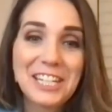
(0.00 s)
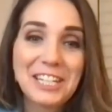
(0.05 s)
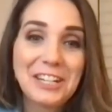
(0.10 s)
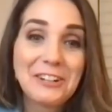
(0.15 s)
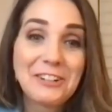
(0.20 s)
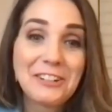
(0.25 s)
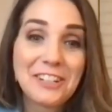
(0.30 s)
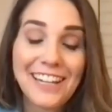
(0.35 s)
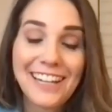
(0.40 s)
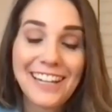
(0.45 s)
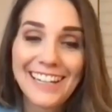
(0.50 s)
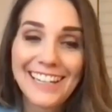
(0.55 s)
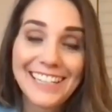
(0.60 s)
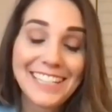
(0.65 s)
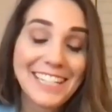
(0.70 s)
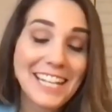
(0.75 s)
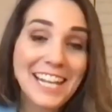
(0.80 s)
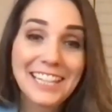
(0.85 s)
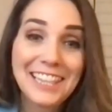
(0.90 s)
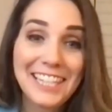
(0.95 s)

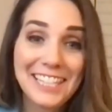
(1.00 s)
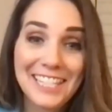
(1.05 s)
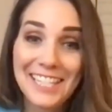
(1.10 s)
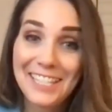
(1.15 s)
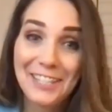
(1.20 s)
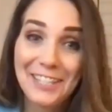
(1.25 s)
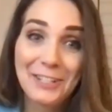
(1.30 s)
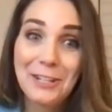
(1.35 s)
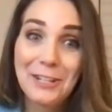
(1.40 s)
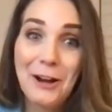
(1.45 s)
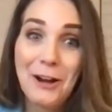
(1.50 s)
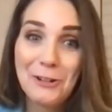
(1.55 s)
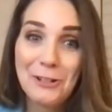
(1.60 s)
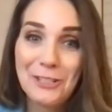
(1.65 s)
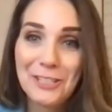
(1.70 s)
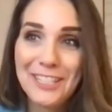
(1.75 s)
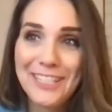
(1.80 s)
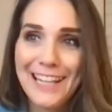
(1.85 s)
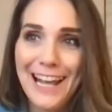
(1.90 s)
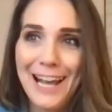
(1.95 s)
this is a
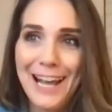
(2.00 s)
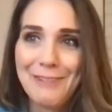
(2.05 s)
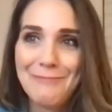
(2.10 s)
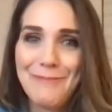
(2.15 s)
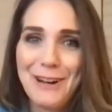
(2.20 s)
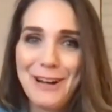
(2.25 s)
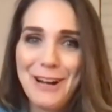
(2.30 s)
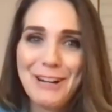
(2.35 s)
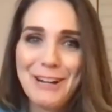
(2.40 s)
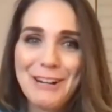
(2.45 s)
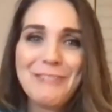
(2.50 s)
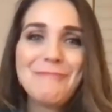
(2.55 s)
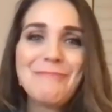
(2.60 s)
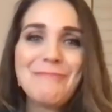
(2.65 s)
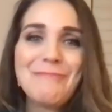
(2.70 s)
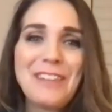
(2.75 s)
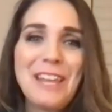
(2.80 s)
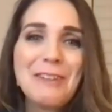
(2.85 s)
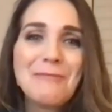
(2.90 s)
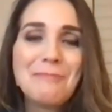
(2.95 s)
total sidebar,
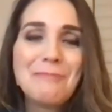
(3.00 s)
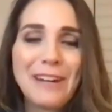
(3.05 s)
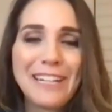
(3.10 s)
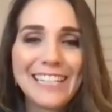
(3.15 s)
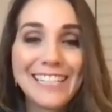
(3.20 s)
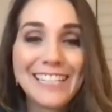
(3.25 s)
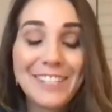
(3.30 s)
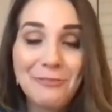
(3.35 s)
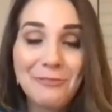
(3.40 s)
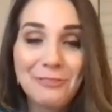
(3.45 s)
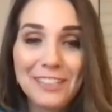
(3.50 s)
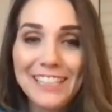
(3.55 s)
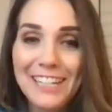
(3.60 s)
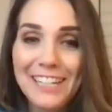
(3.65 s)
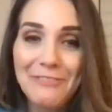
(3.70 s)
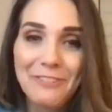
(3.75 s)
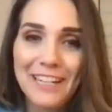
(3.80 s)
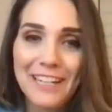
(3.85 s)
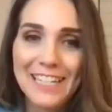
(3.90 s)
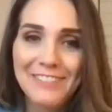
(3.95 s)
but it's
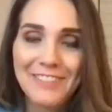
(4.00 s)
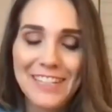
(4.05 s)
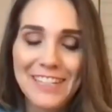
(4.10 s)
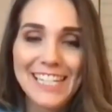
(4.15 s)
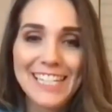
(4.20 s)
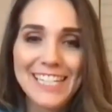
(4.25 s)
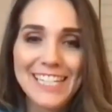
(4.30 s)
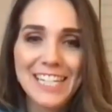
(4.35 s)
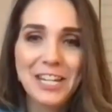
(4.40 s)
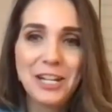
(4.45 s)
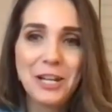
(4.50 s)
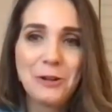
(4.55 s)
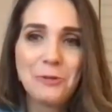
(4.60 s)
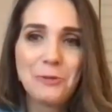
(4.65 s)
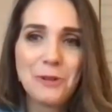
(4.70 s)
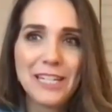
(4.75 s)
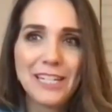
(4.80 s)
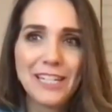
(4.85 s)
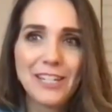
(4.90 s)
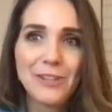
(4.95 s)
really funny because,
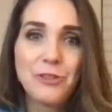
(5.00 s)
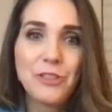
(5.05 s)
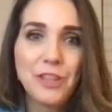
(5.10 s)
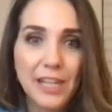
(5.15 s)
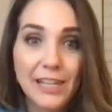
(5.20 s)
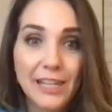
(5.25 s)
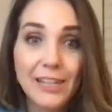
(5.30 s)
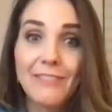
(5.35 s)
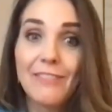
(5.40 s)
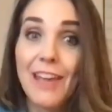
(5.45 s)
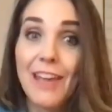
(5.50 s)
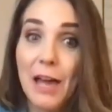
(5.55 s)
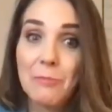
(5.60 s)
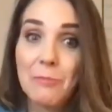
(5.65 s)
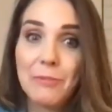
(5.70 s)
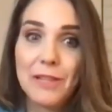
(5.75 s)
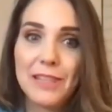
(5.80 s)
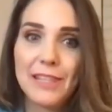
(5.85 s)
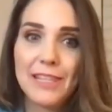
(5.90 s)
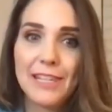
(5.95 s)
when you think of
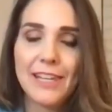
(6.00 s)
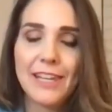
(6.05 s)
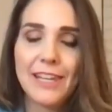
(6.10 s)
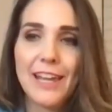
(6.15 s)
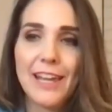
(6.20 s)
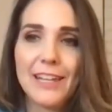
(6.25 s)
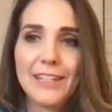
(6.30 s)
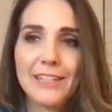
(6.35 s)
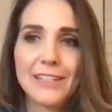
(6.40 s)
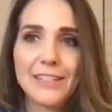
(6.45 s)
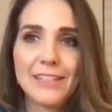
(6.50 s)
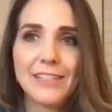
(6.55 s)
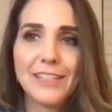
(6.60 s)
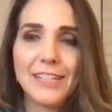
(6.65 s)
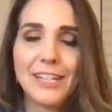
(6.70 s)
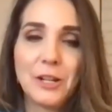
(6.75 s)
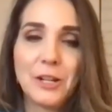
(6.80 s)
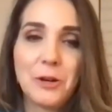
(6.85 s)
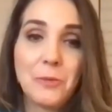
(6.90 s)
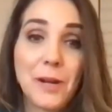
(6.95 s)
empathy, and,
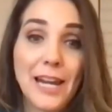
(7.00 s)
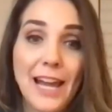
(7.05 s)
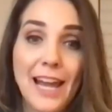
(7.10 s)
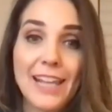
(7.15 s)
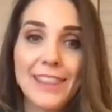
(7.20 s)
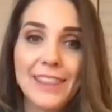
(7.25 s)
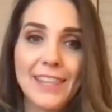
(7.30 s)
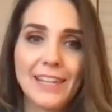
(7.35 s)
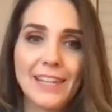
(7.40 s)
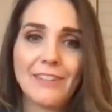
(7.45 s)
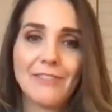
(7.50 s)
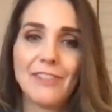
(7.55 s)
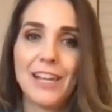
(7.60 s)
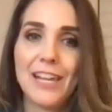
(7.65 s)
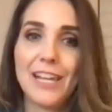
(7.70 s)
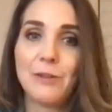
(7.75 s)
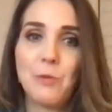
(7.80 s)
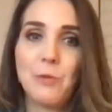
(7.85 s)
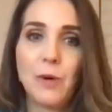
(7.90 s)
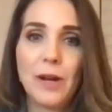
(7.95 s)
when I think of
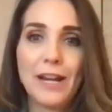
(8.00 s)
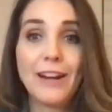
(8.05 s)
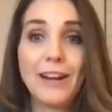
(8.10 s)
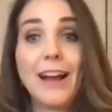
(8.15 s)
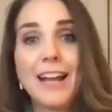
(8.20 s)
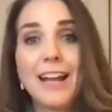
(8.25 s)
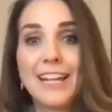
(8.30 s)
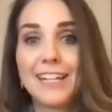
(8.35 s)
like where